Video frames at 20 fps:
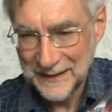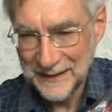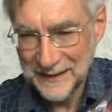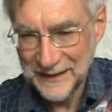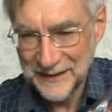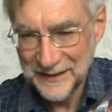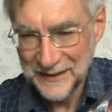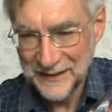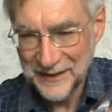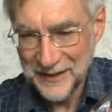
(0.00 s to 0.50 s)

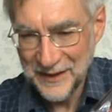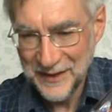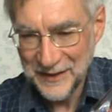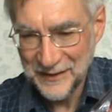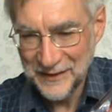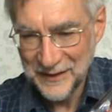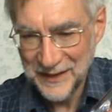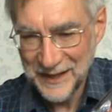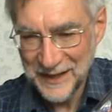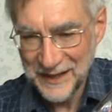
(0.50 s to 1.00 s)
into the
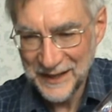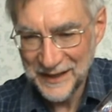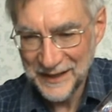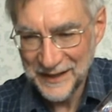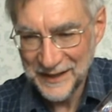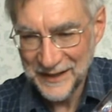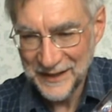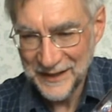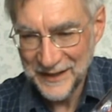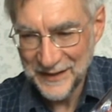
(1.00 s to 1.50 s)
tray
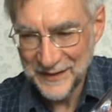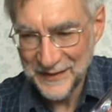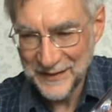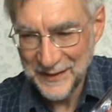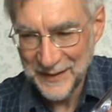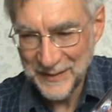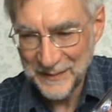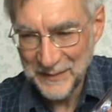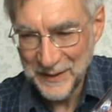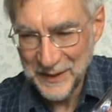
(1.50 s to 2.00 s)
like this,
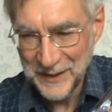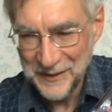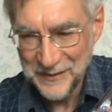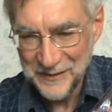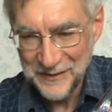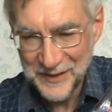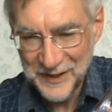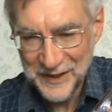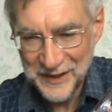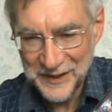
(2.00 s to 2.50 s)
and we're
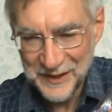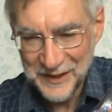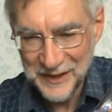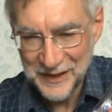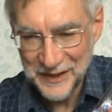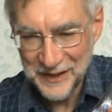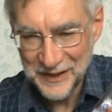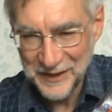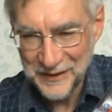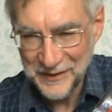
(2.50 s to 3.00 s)
using a
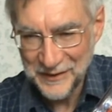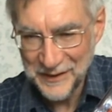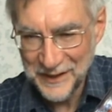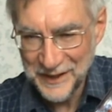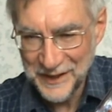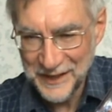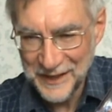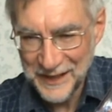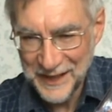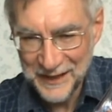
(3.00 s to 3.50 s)
dark
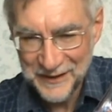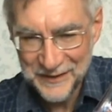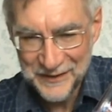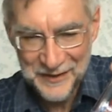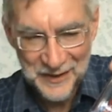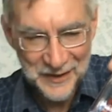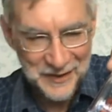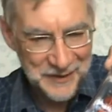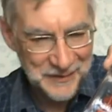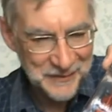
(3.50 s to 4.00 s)
tray now
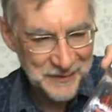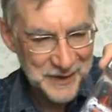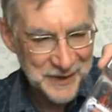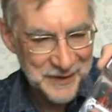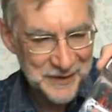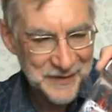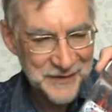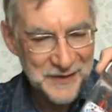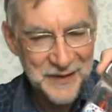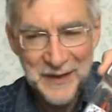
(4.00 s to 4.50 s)
so that we
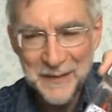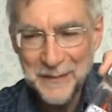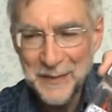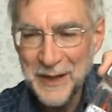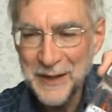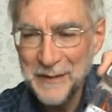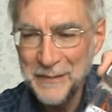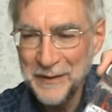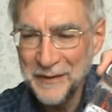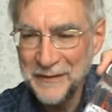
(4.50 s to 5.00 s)
can see
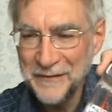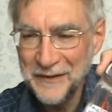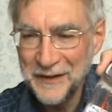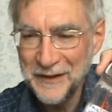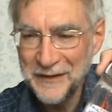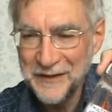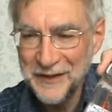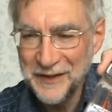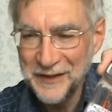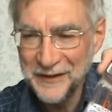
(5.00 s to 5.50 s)
paper
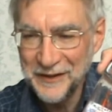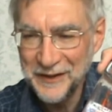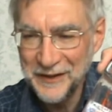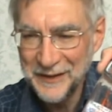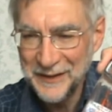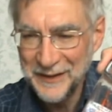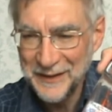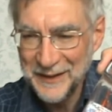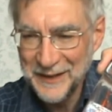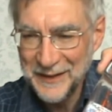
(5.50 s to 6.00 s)
floating on
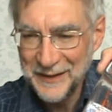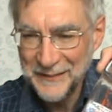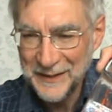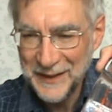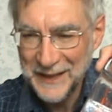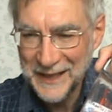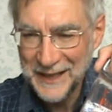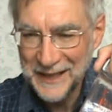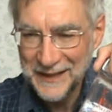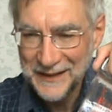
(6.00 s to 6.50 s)
it in a
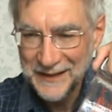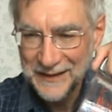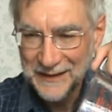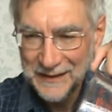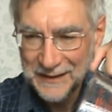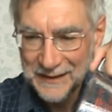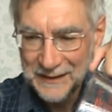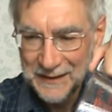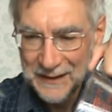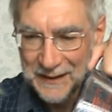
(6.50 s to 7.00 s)
minute.
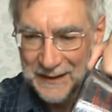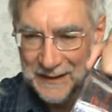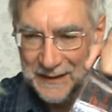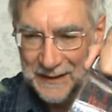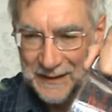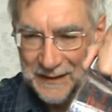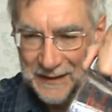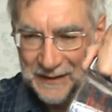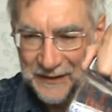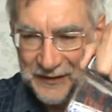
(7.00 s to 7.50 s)

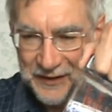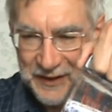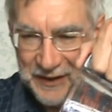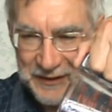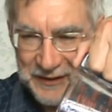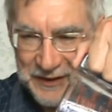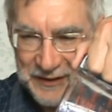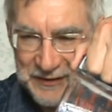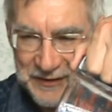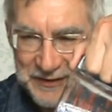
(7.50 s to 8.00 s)
No,
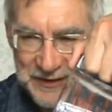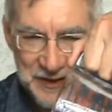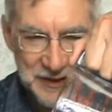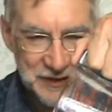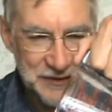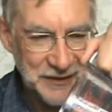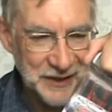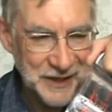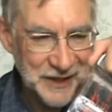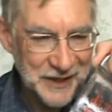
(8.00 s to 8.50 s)
don't start
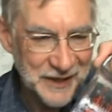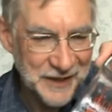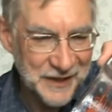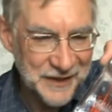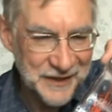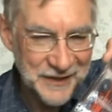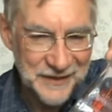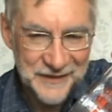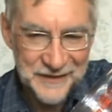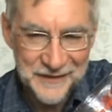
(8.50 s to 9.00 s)
drinking
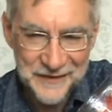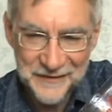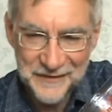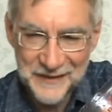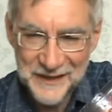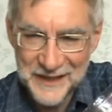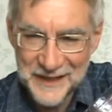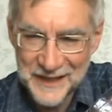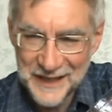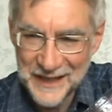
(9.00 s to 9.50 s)
it, it's not
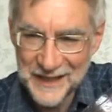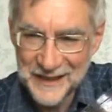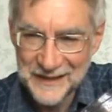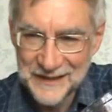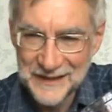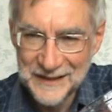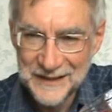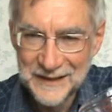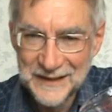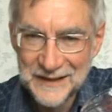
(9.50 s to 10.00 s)
ready
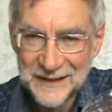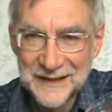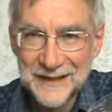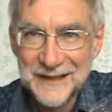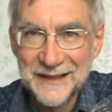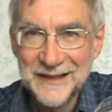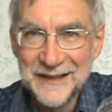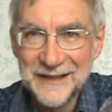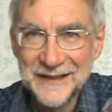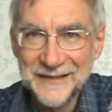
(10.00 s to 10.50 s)
yet.
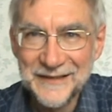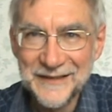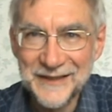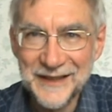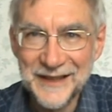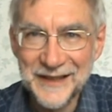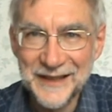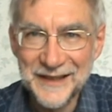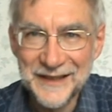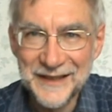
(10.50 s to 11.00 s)

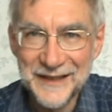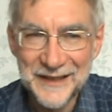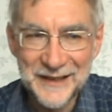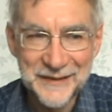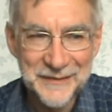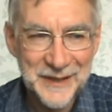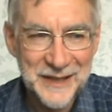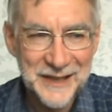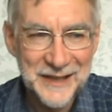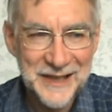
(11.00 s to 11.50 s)
Right, and
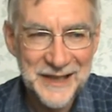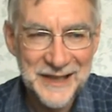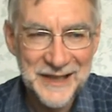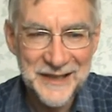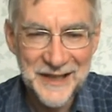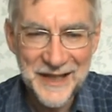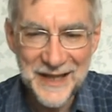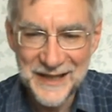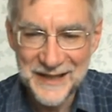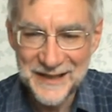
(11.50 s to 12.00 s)
we'll let
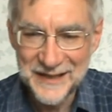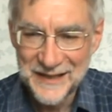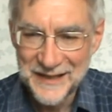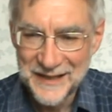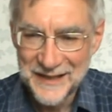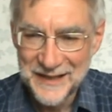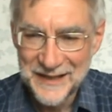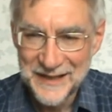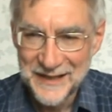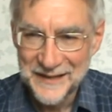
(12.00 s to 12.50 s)
that
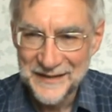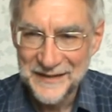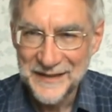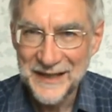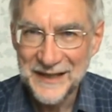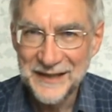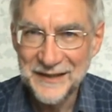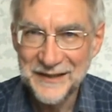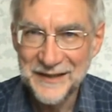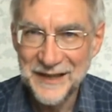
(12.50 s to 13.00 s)

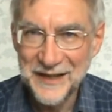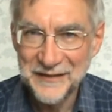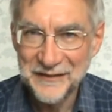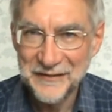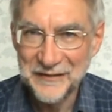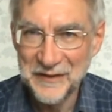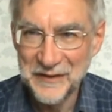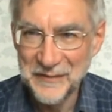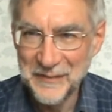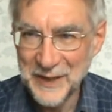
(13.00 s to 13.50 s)
settle down
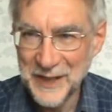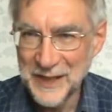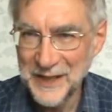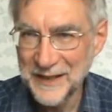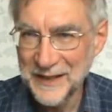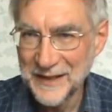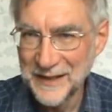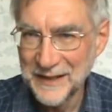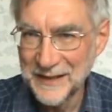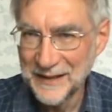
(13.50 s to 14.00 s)
for a
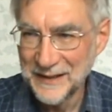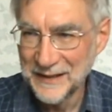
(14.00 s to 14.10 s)
bit,